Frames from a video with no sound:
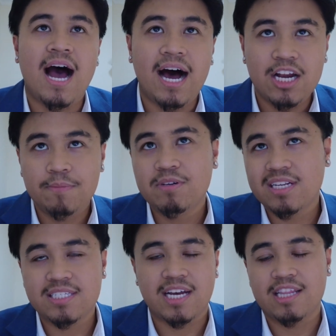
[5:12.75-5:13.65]
I'll help you
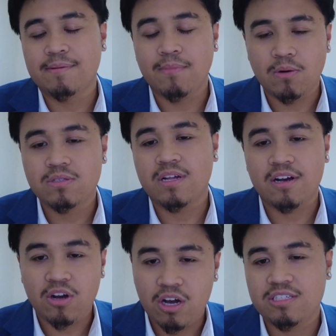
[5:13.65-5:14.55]
decide the most
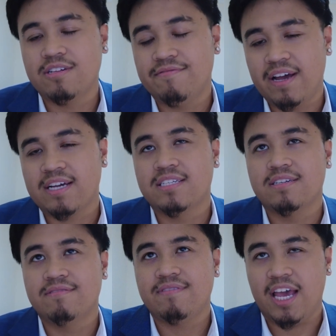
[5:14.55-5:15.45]

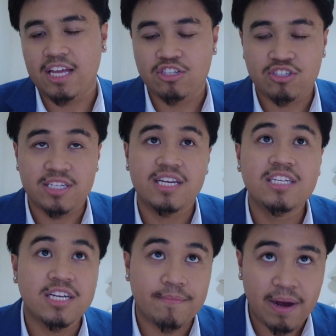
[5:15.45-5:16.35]
cost-effective and
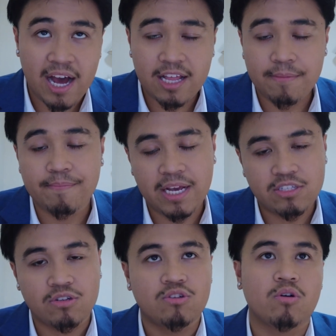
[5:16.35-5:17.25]
strategic path
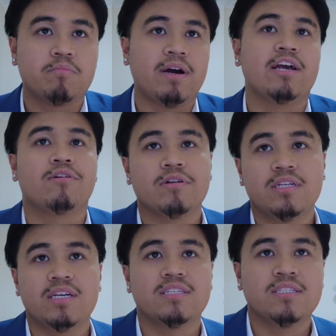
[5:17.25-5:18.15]
based on your
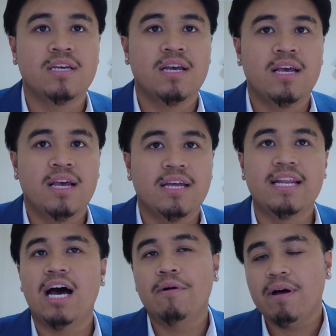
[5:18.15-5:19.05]
priorities.
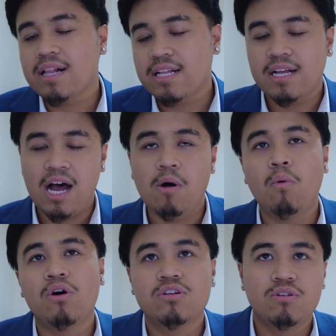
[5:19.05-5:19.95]
Now, I'll
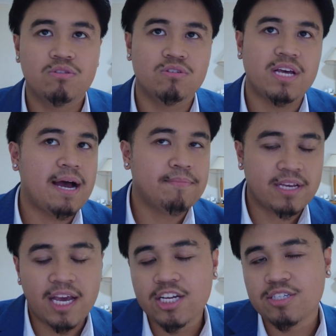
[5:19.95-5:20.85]
walk you through the
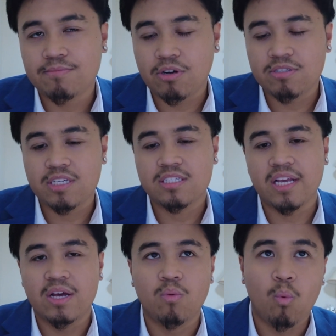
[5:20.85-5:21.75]
application
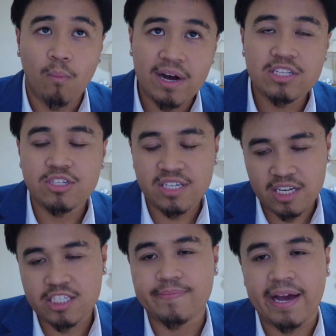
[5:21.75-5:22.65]
process and what you can
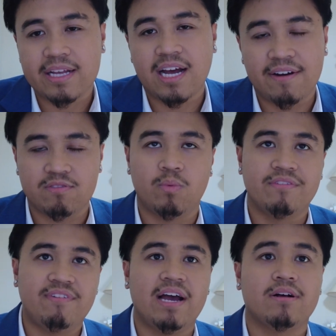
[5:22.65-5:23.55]
expect after we
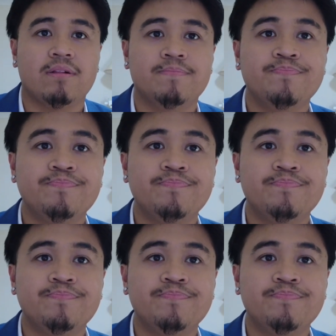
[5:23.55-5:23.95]
file.